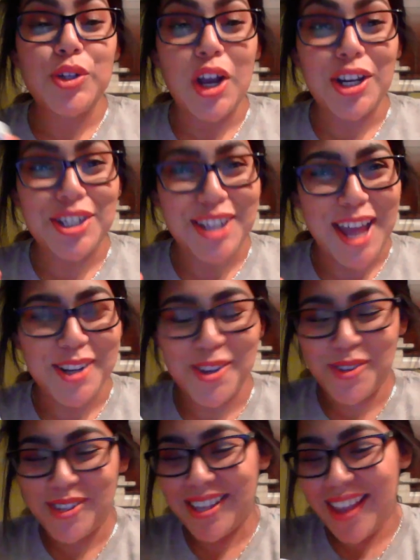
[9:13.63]

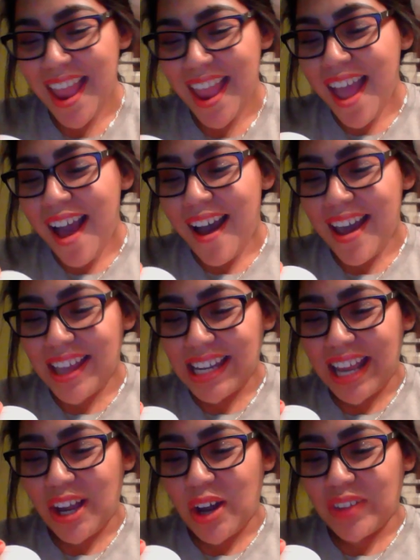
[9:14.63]
shadows, and
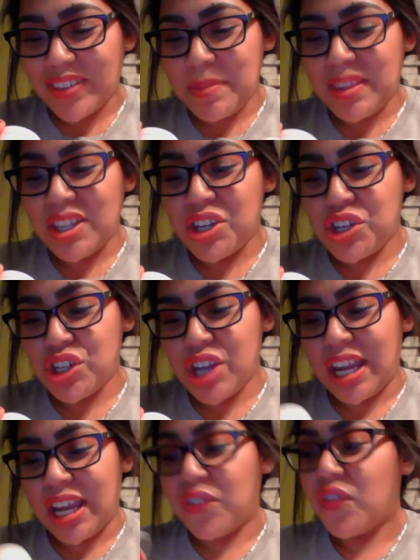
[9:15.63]
I got them in the
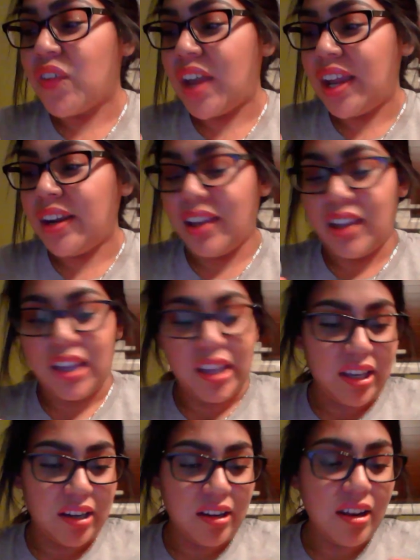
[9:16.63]
shade Fade
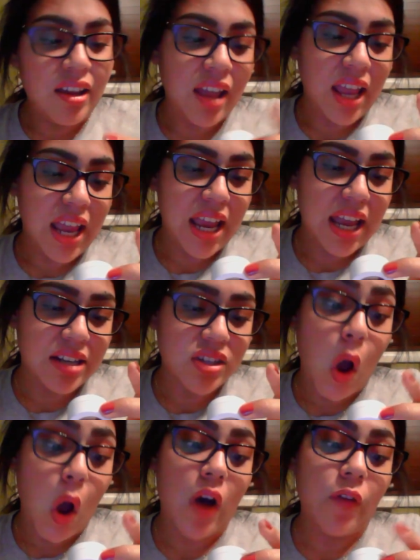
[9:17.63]
In and
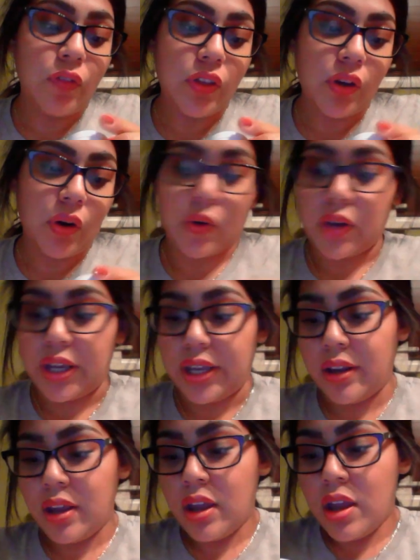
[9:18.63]
Off the Grid.